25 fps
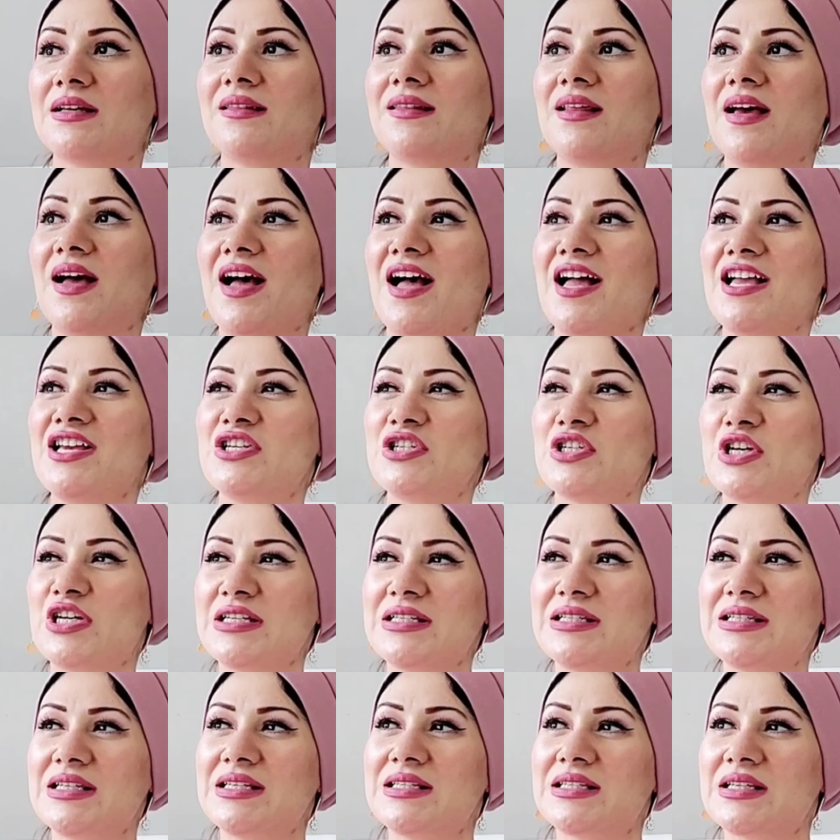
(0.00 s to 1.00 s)
that I
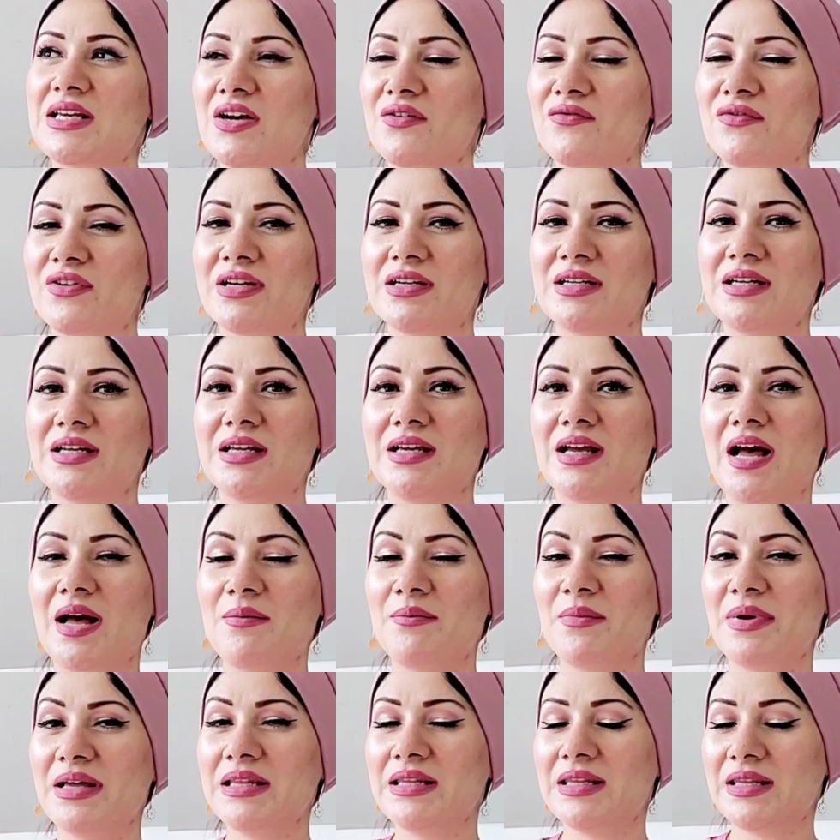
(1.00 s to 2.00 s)
just discovered it
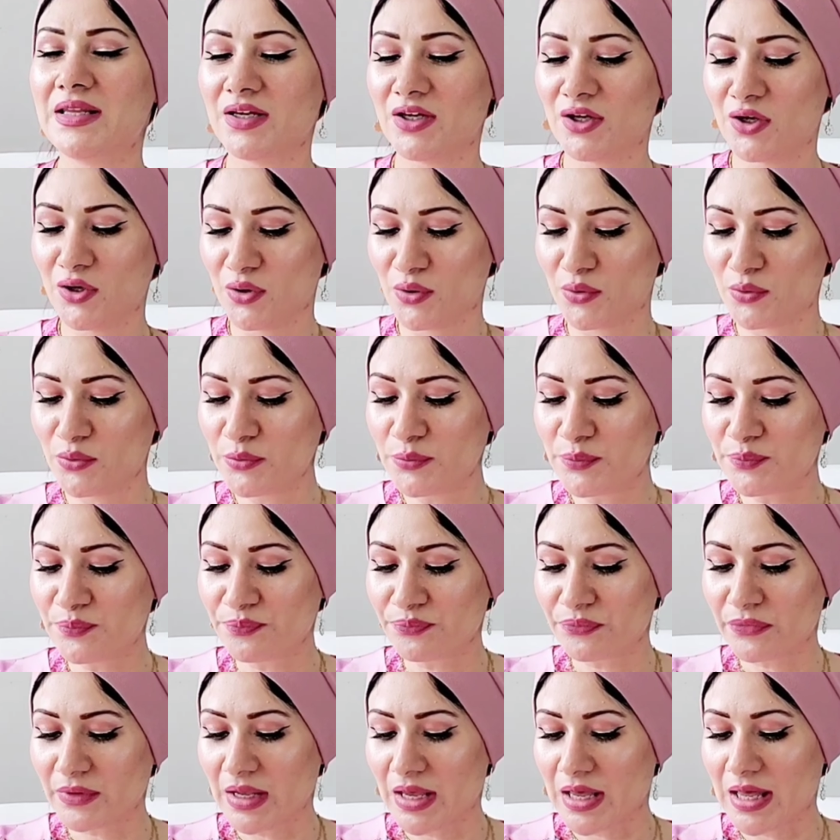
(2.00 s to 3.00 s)
a month ago,
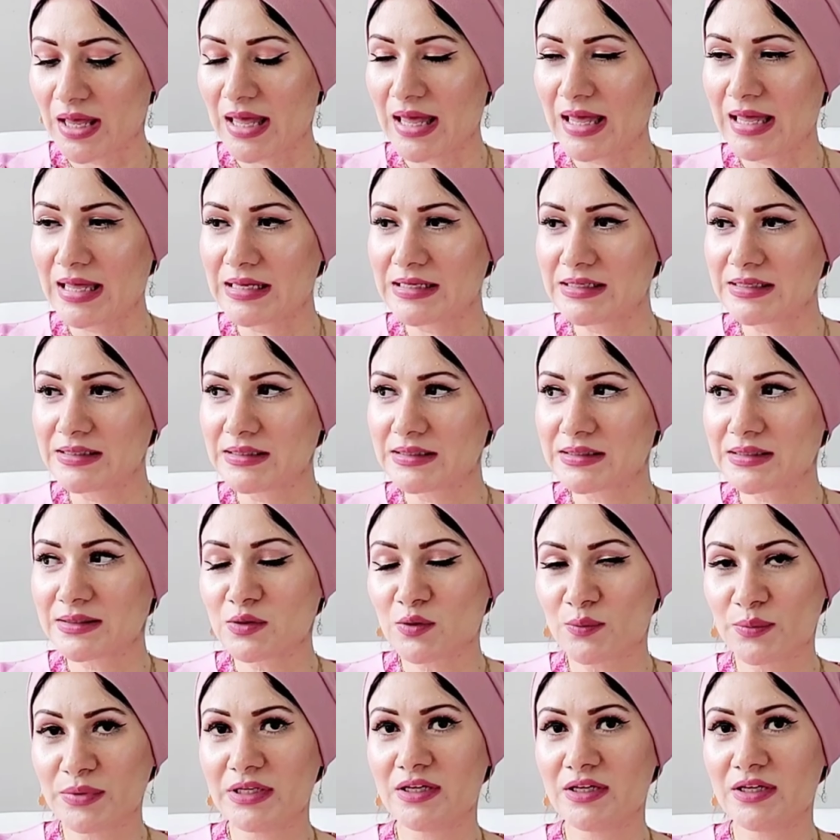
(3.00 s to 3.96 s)
and to